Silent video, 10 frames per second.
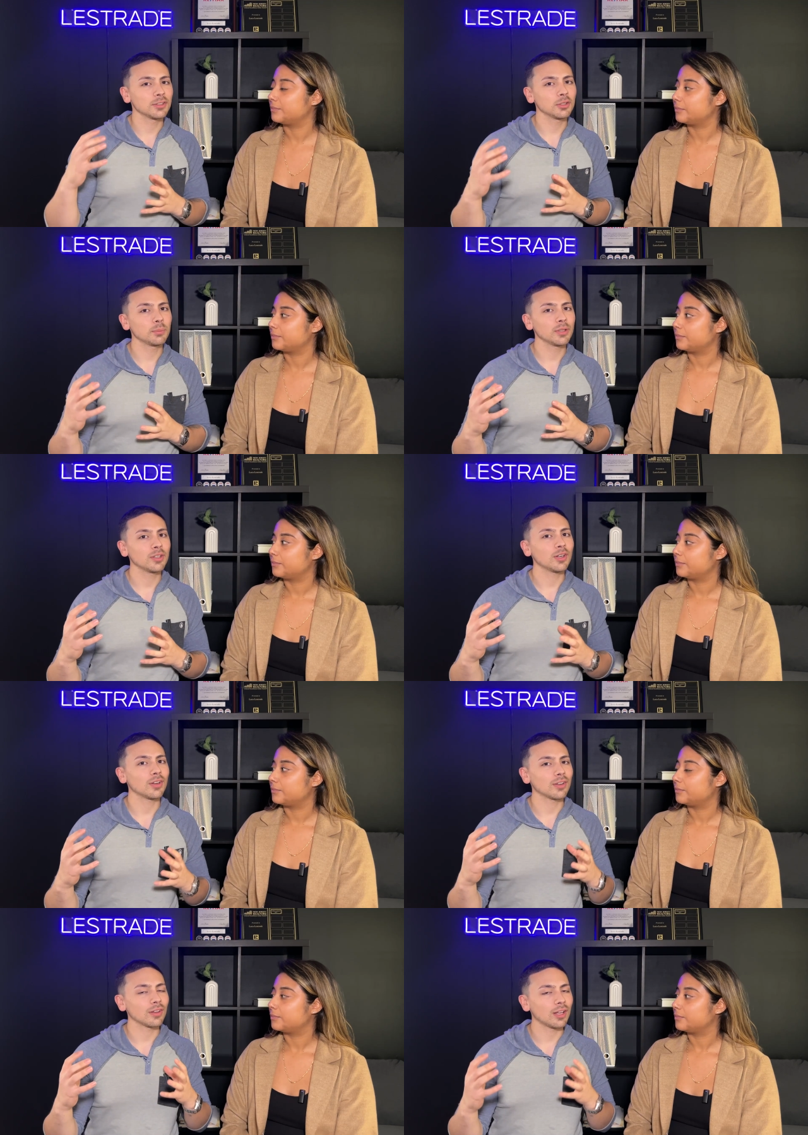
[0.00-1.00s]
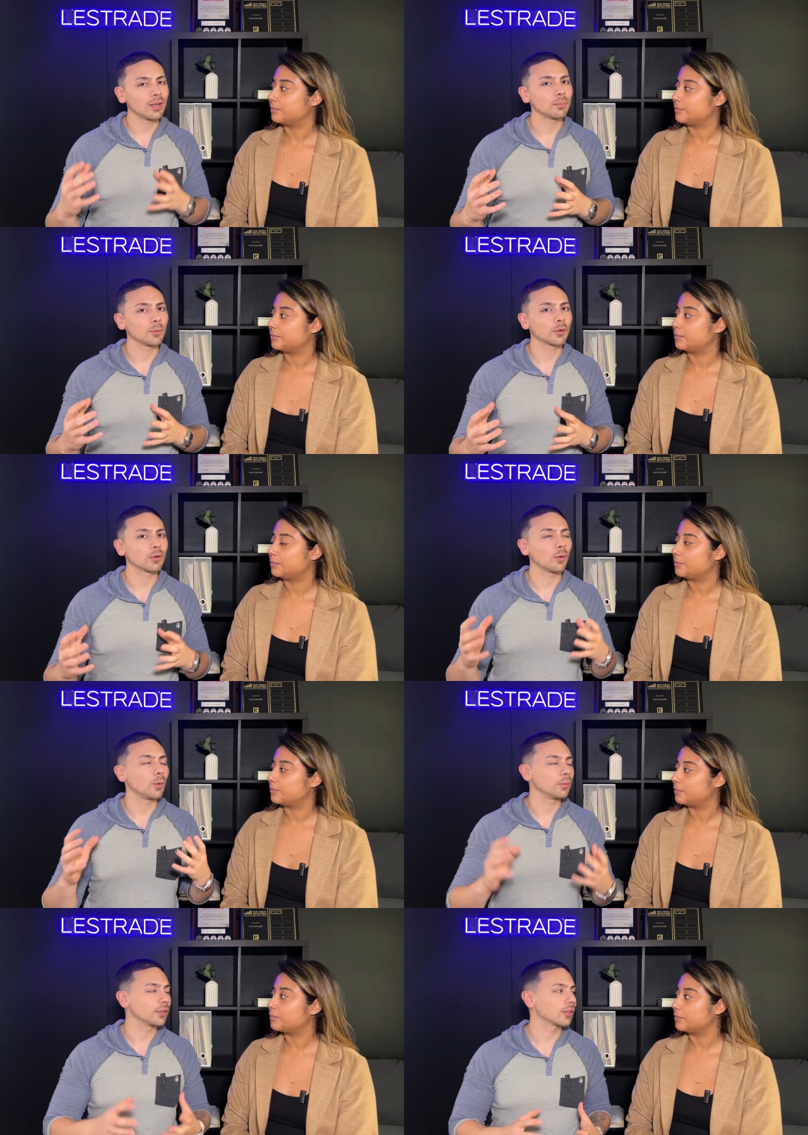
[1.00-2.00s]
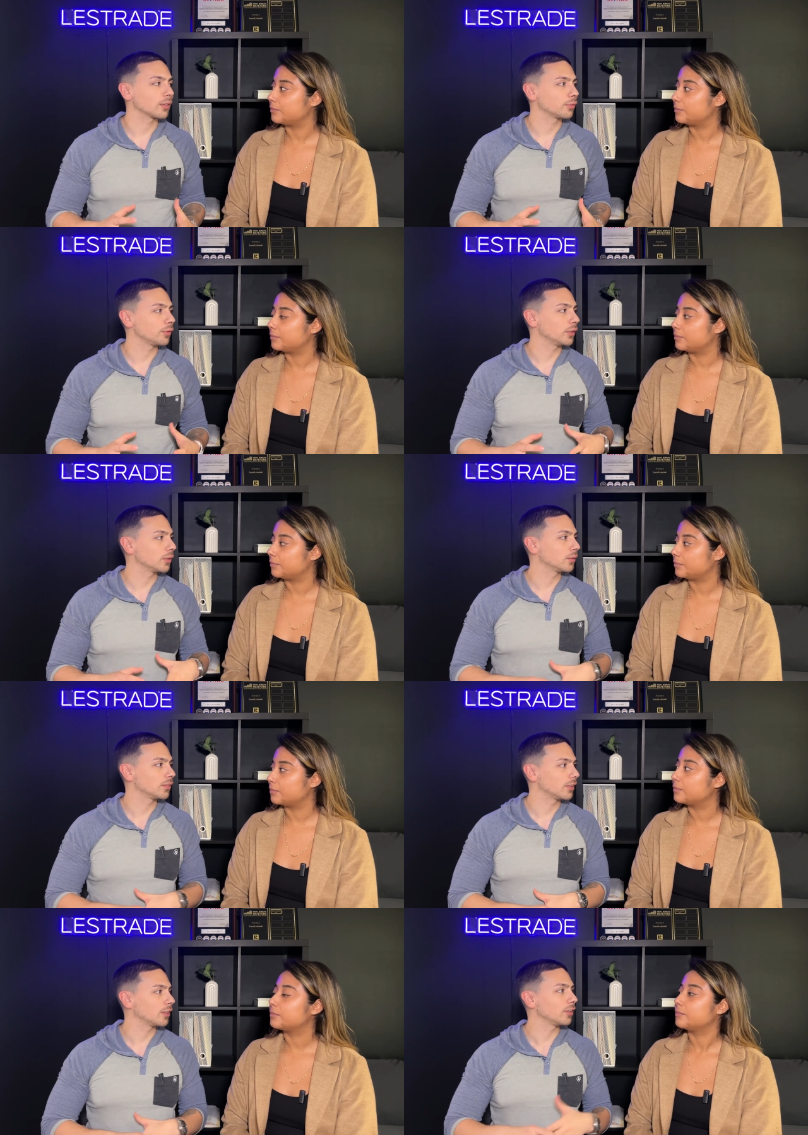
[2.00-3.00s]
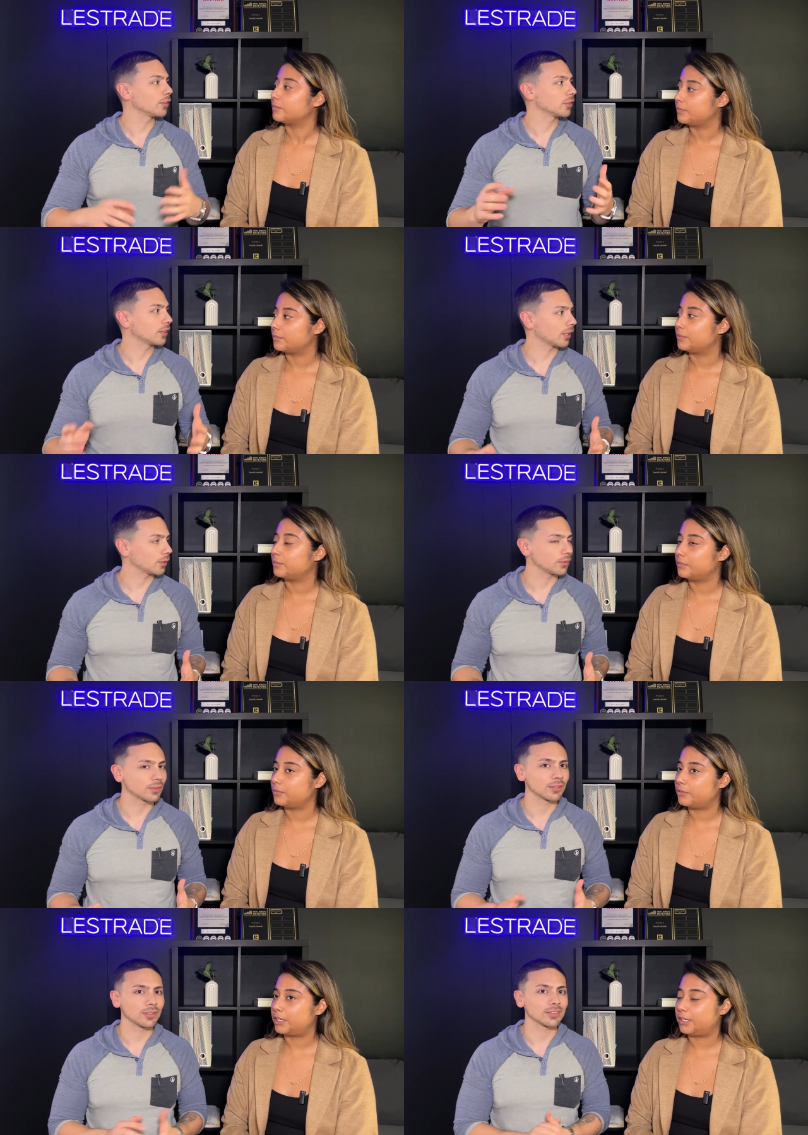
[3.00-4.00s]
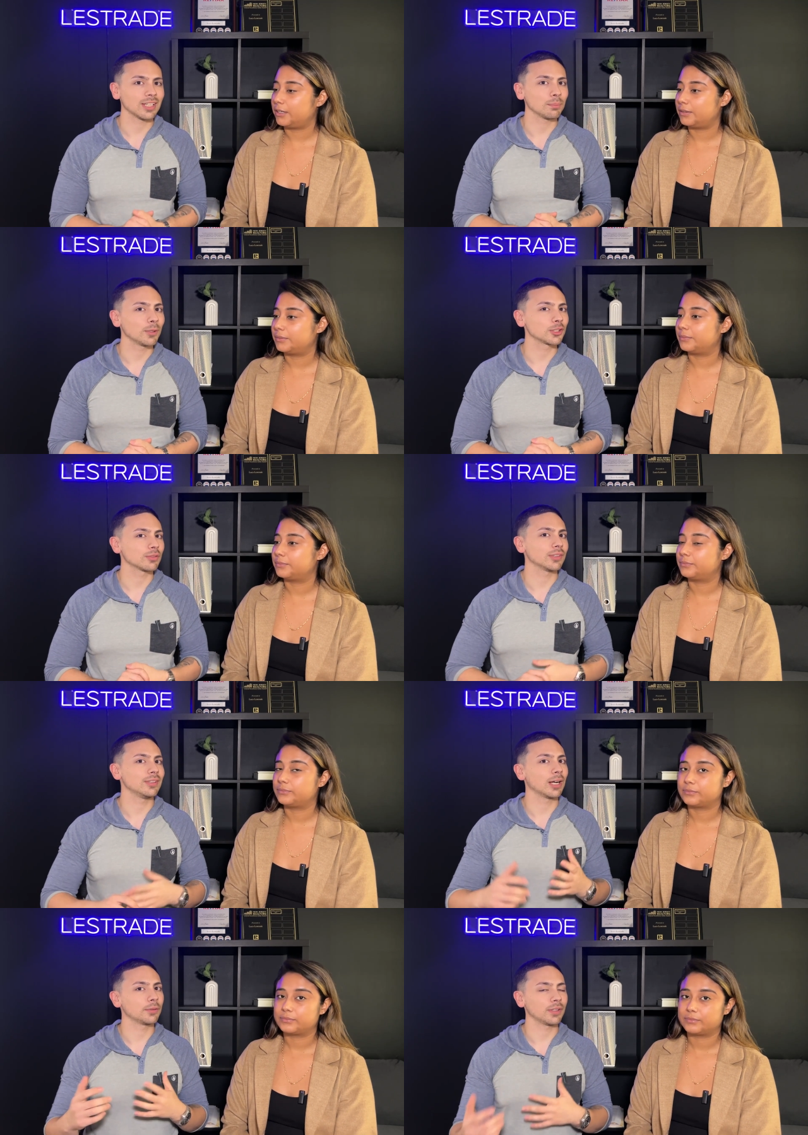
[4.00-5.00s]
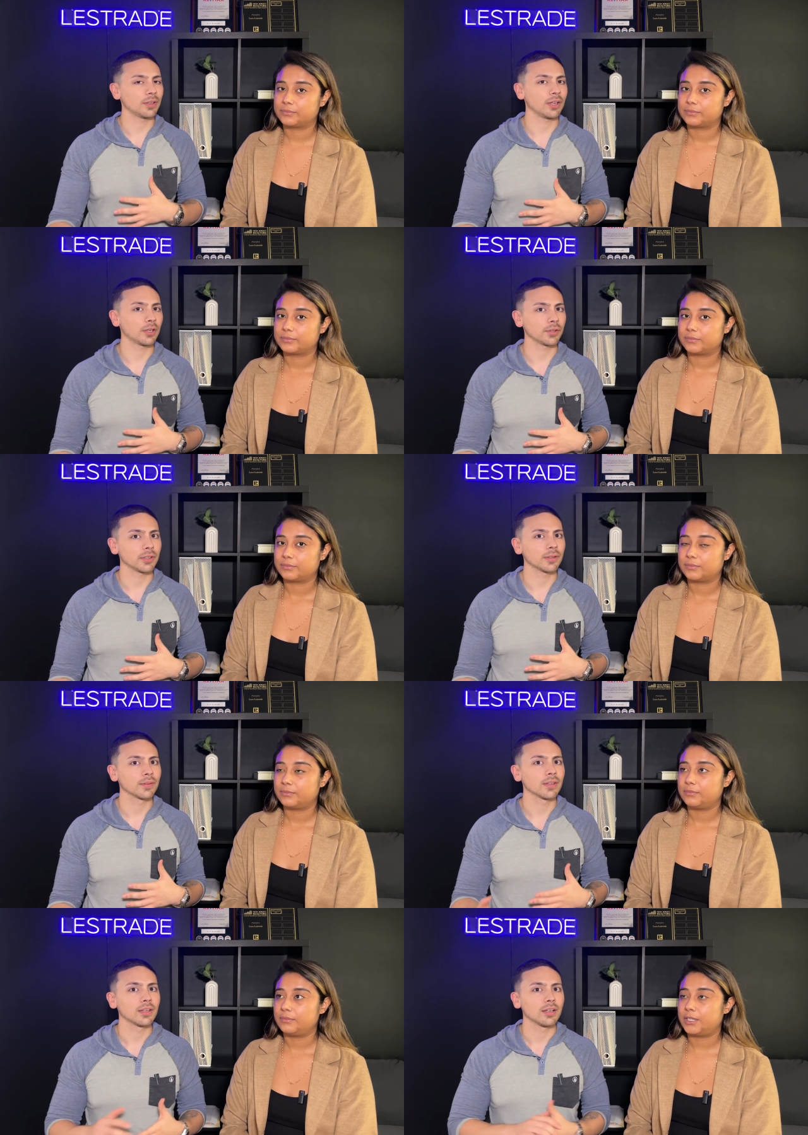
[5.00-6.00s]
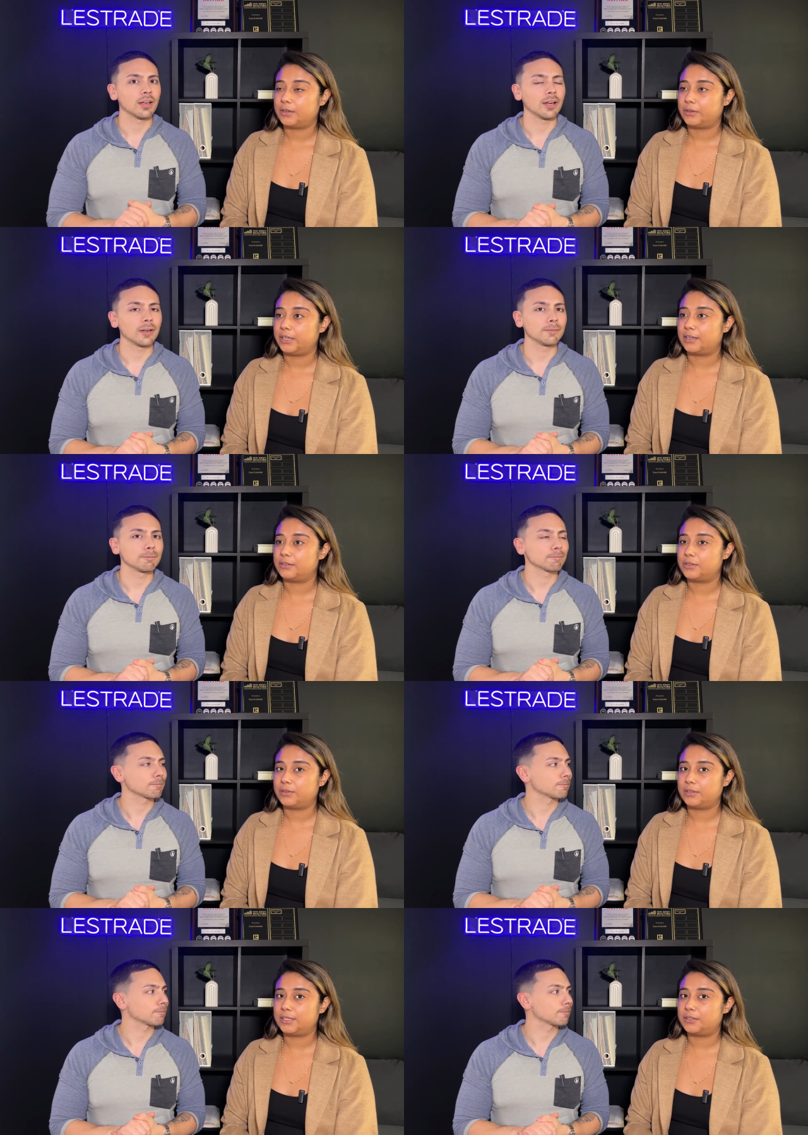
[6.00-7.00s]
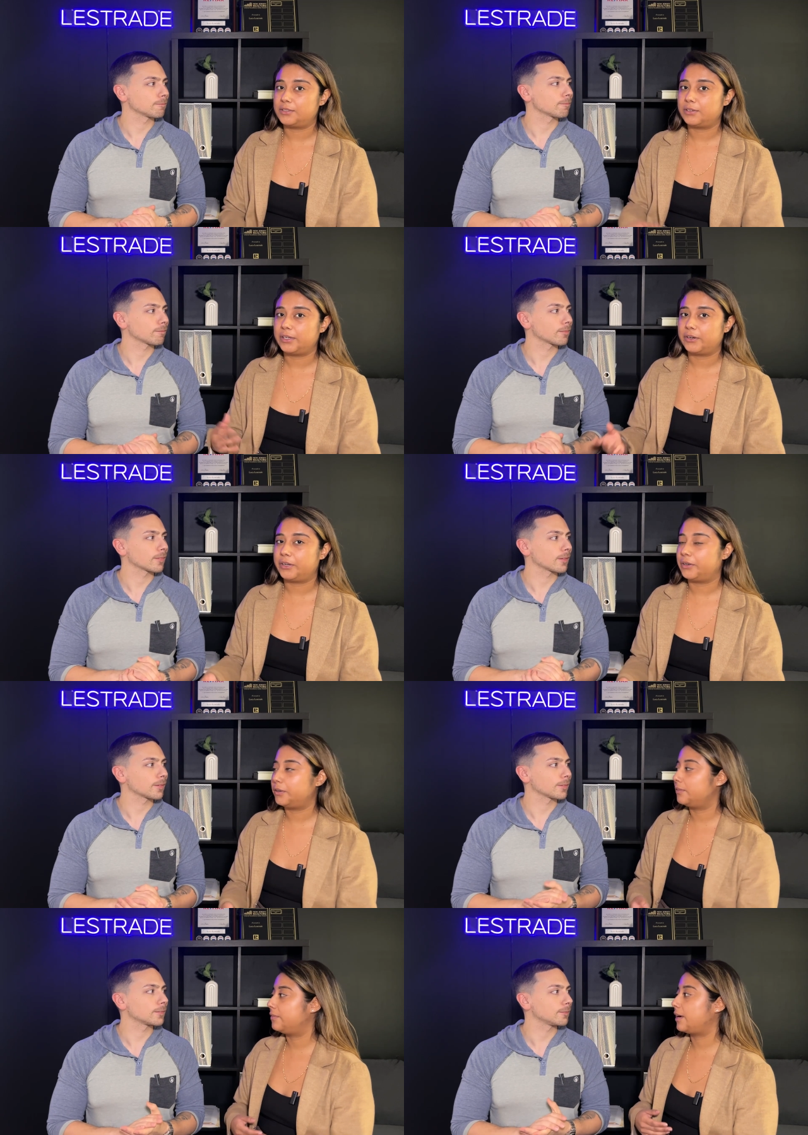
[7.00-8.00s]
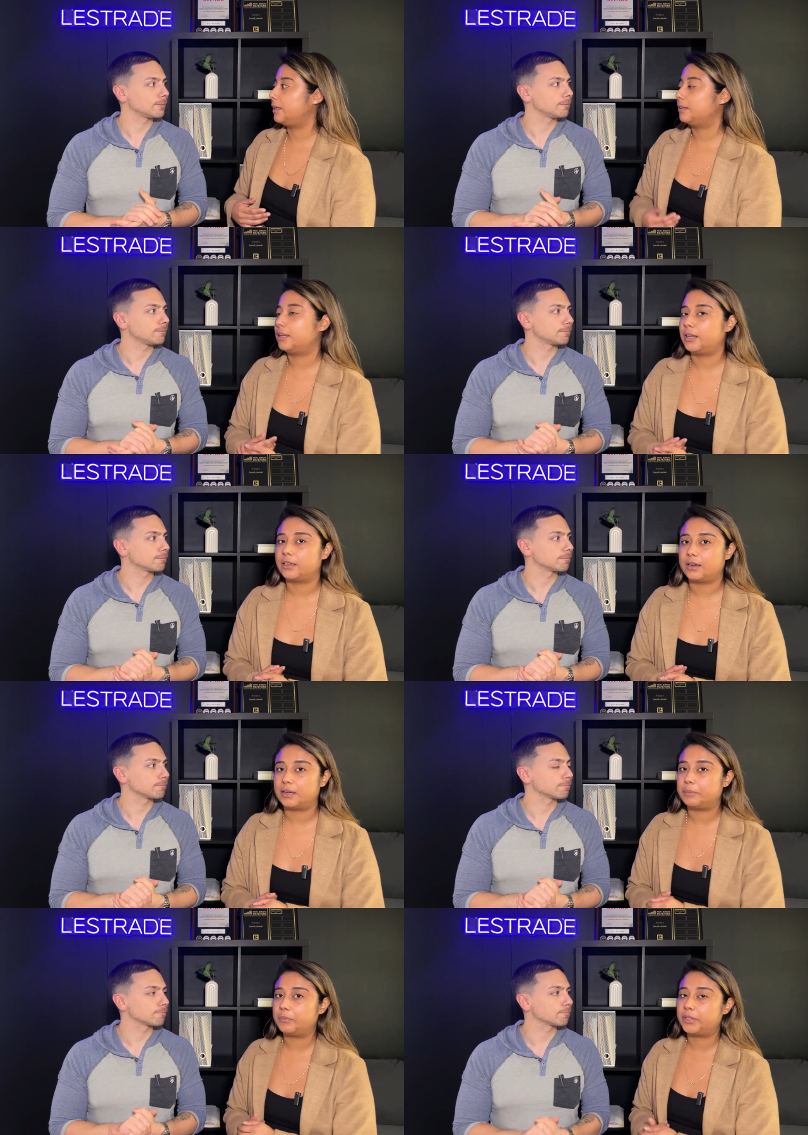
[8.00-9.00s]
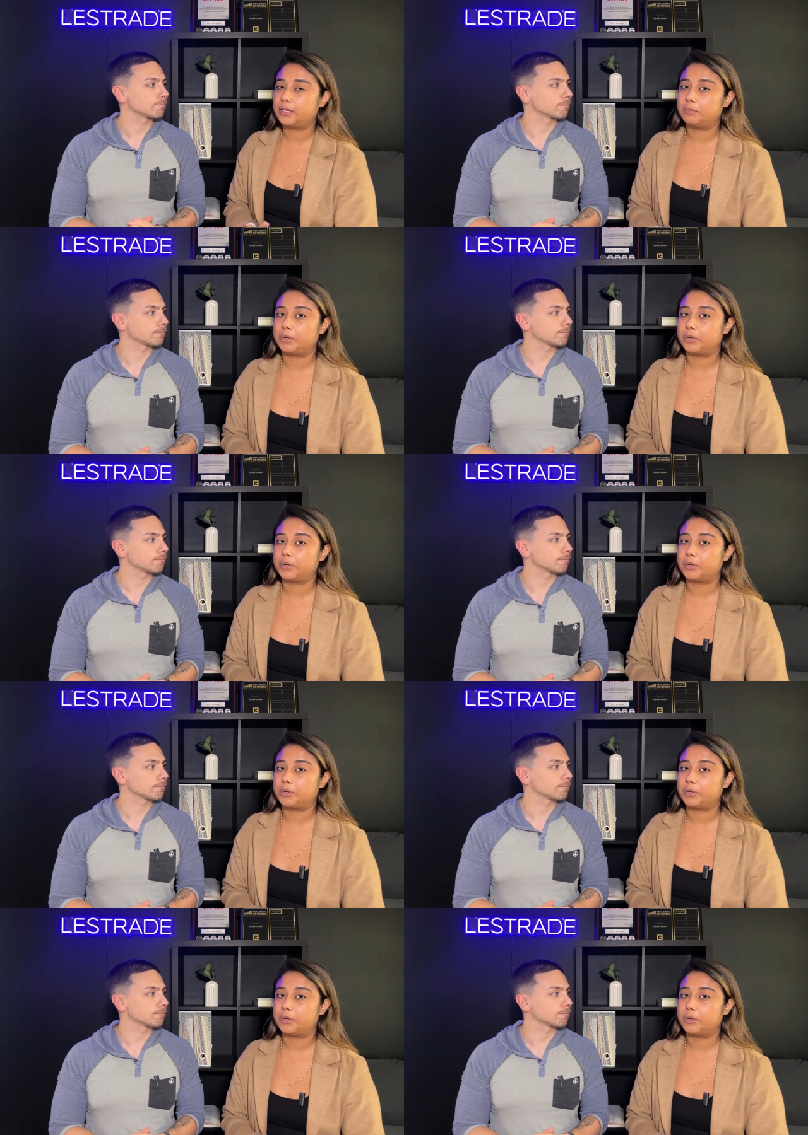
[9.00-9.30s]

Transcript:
Speaker 1: a little bit a lot more older feel than the other towns. Right. There's not much of a downtown area.
Speaker 2: No, yeah. So in the downtown area, you're gonna find like um, the